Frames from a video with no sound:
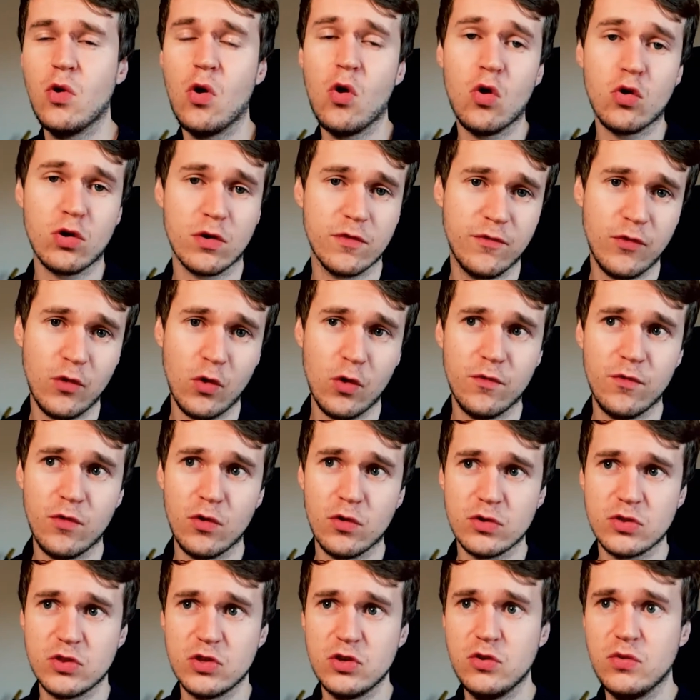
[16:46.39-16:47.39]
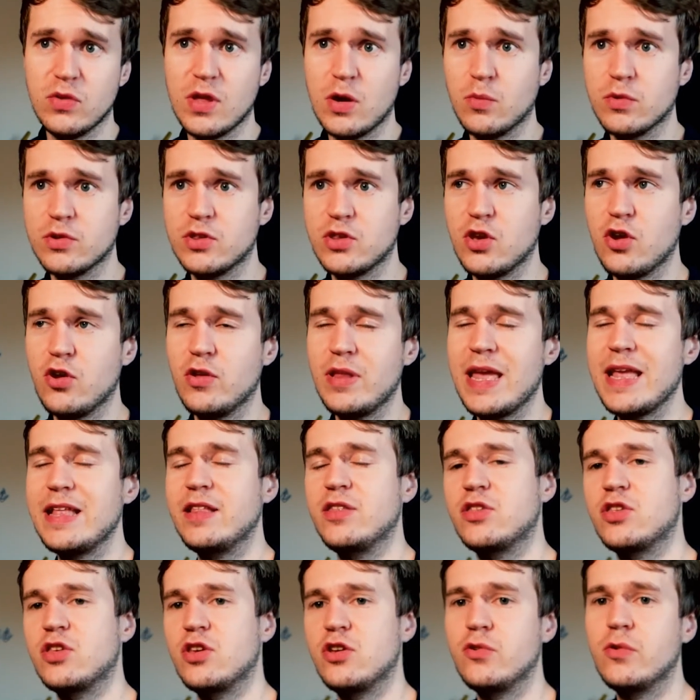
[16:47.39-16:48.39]
or a 4-4-2 that would turn
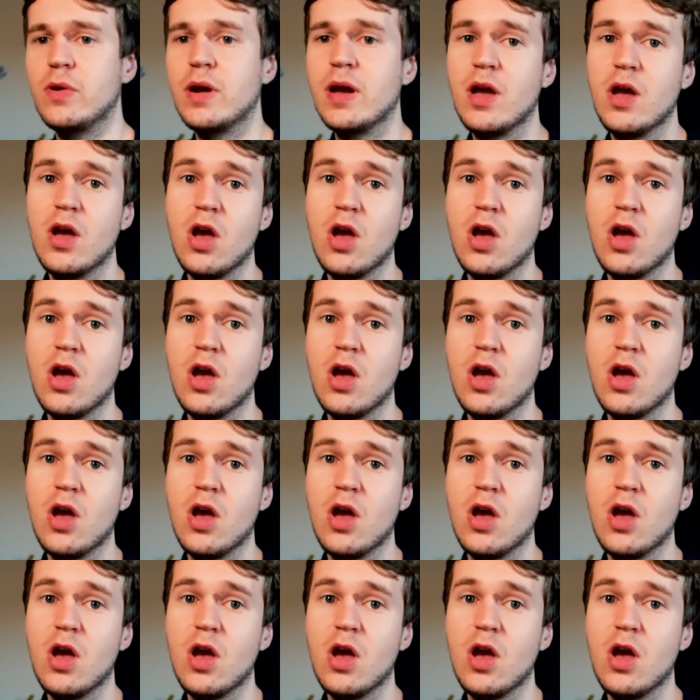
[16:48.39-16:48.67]
into